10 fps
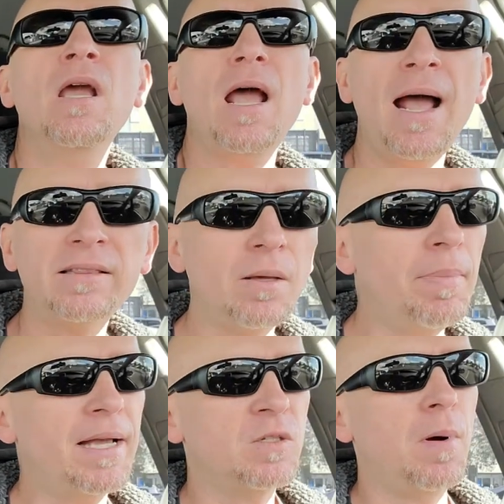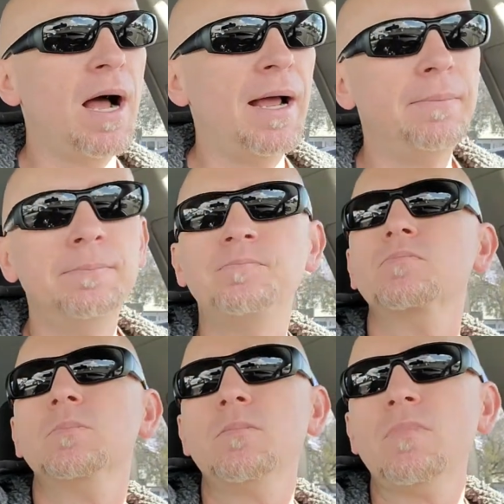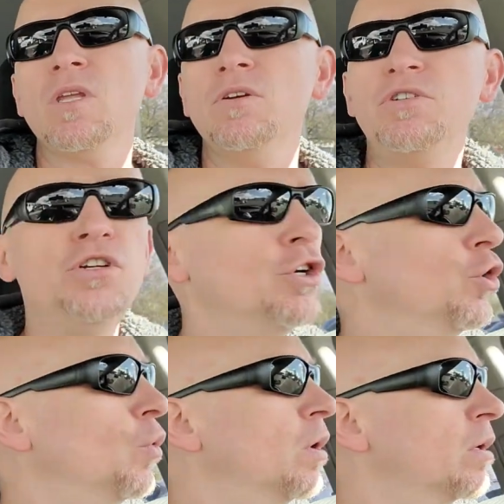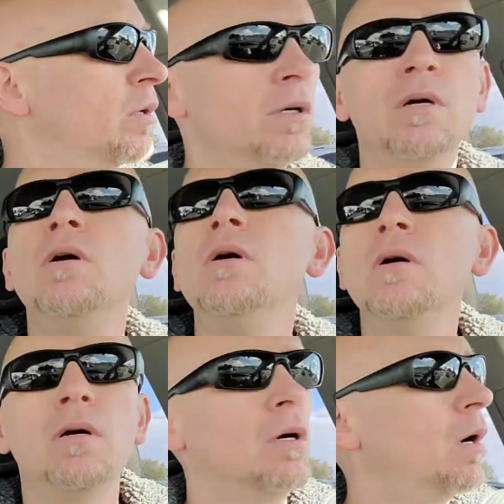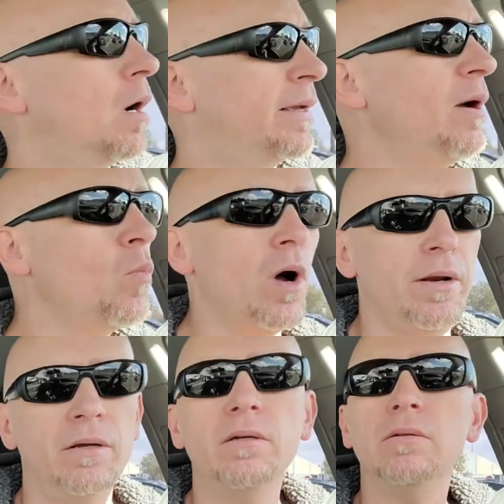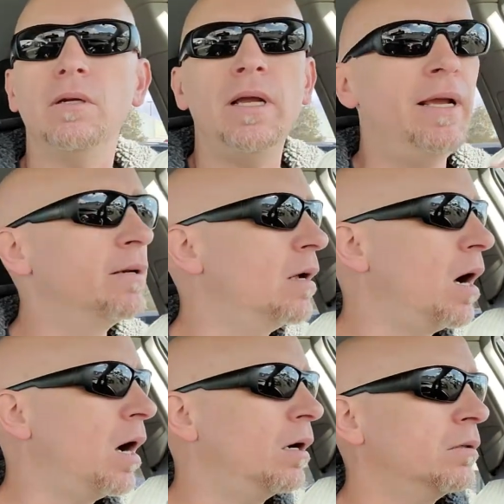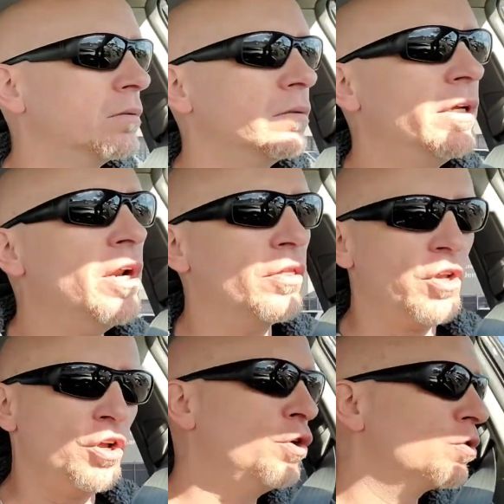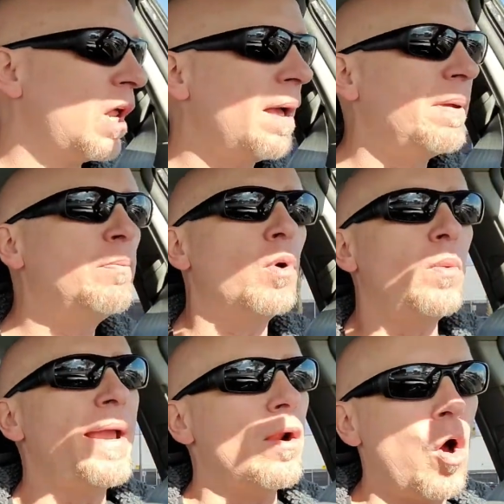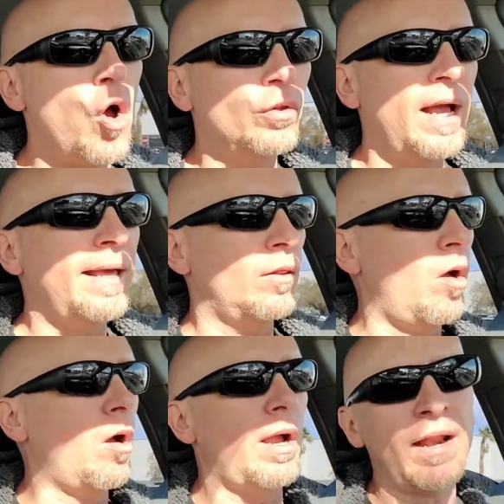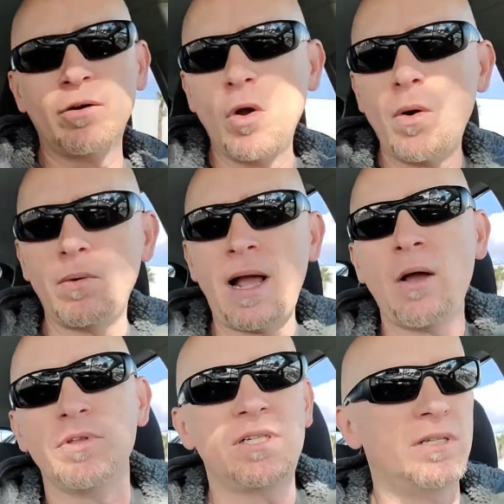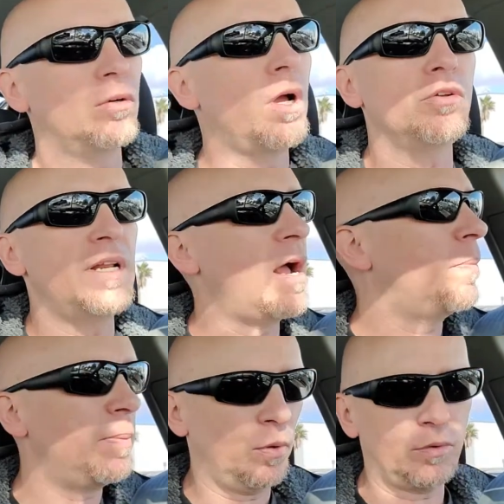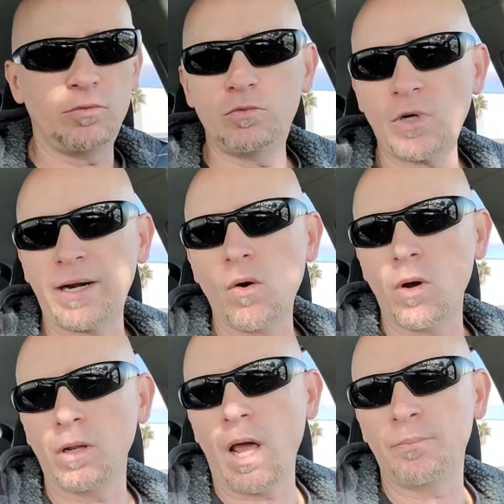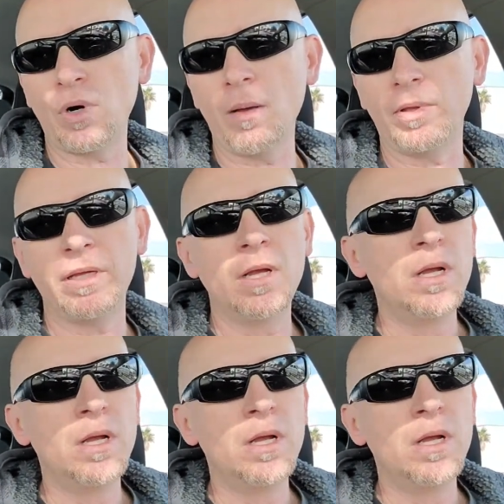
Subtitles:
at the Best Buy to get one. And, there's a huge line. People would wait all night long. I don't know how this still goes now. People try to go online probably